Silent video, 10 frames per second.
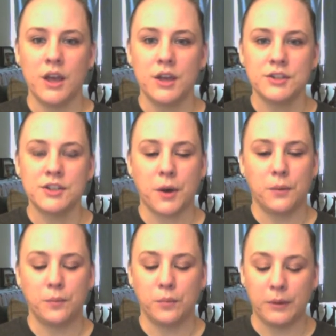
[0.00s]

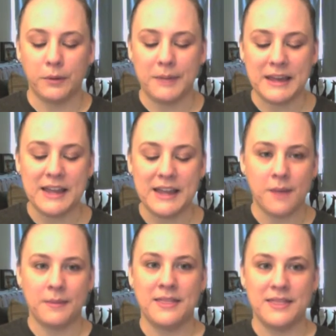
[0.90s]
So where we're picking
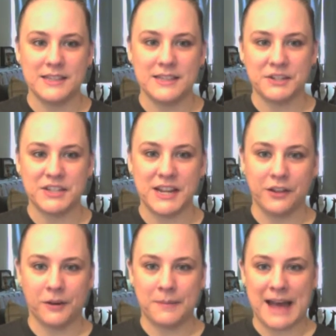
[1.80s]
up in this
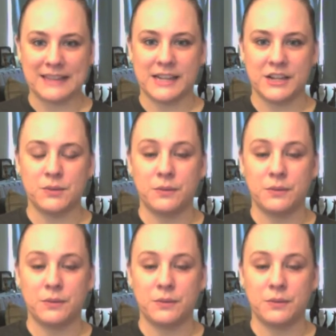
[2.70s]
particular passage,